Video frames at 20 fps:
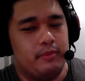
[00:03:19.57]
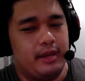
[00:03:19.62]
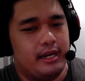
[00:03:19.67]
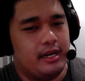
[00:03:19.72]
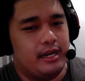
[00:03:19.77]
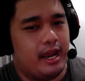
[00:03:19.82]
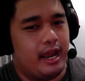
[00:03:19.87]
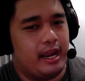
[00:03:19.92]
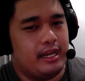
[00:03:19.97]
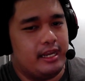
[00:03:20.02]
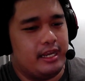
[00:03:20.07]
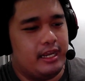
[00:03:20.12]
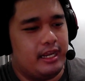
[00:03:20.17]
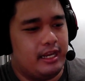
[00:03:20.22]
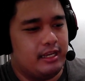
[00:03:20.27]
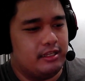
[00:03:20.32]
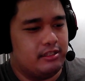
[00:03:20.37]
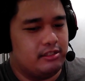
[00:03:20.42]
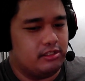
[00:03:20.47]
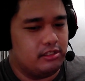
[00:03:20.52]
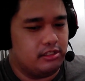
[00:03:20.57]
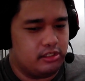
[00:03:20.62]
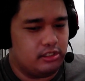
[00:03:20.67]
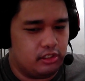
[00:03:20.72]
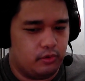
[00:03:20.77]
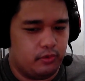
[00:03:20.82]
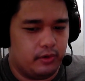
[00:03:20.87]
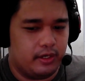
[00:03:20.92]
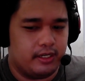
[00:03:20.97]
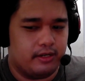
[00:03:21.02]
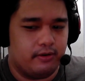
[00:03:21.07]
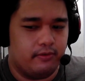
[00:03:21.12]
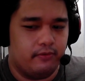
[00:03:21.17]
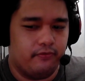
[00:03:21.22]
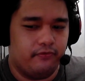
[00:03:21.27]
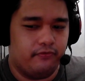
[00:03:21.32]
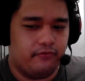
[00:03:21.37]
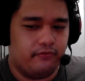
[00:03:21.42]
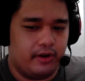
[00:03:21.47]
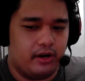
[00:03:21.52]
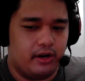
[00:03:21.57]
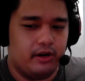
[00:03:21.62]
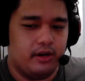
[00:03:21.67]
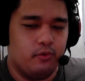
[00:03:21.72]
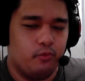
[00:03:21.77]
and I can't do it very